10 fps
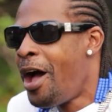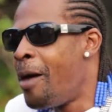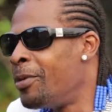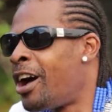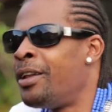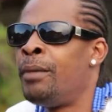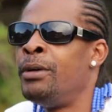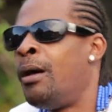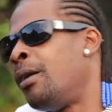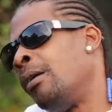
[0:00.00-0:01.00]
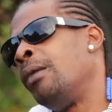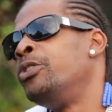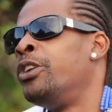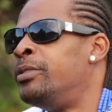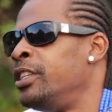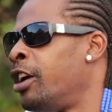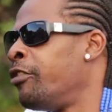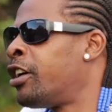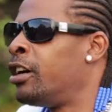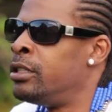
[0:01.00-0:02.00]
I'm, I, I, I know them thing I
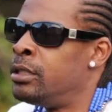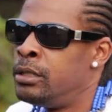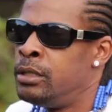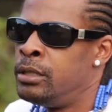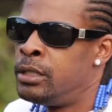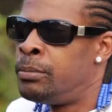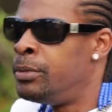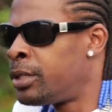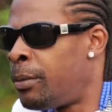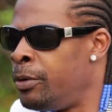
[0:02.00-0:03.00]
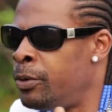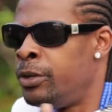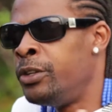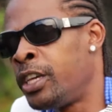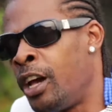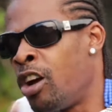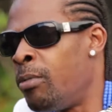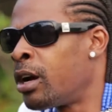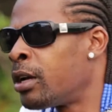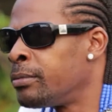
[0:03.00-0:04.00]
record. So I, I, I can go
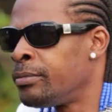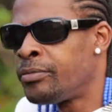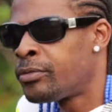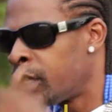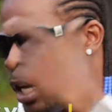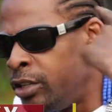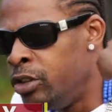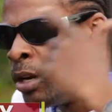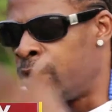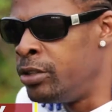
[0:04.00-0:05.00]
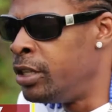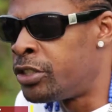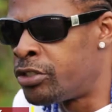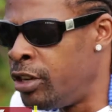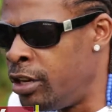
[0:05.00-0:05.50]
back and do back on history